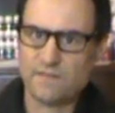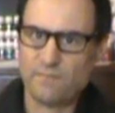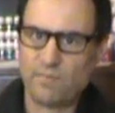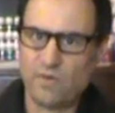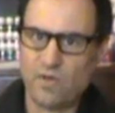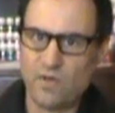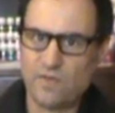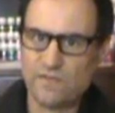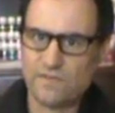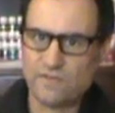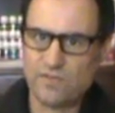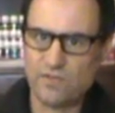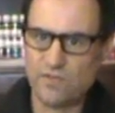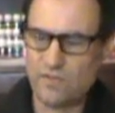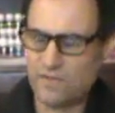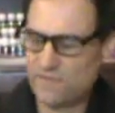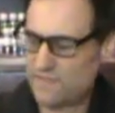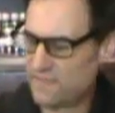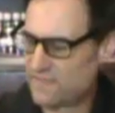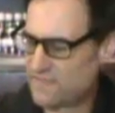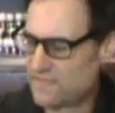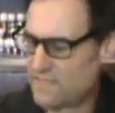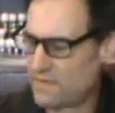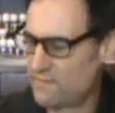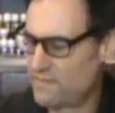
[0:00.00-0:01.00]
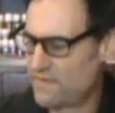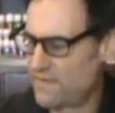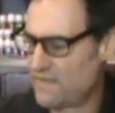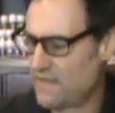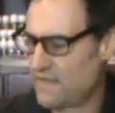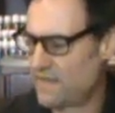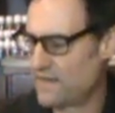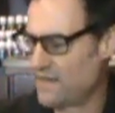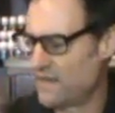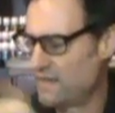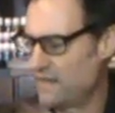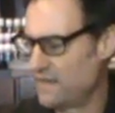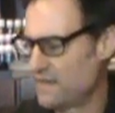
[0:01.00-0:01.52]
opposed to using some of the
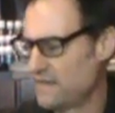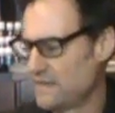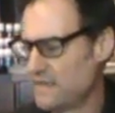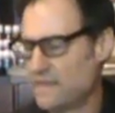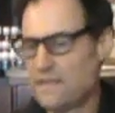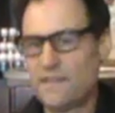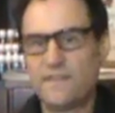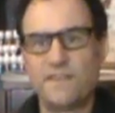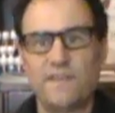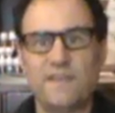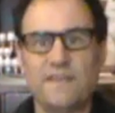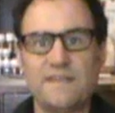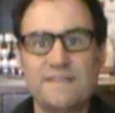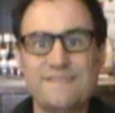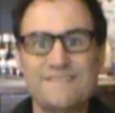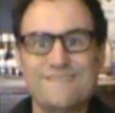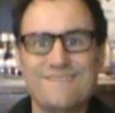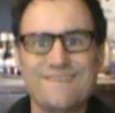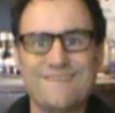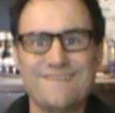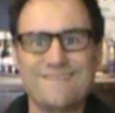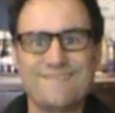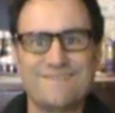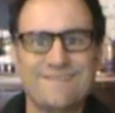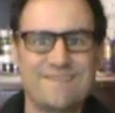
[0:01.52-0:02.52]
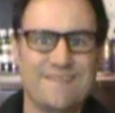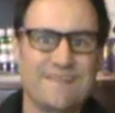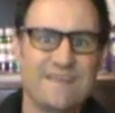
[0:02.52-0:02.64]
other things that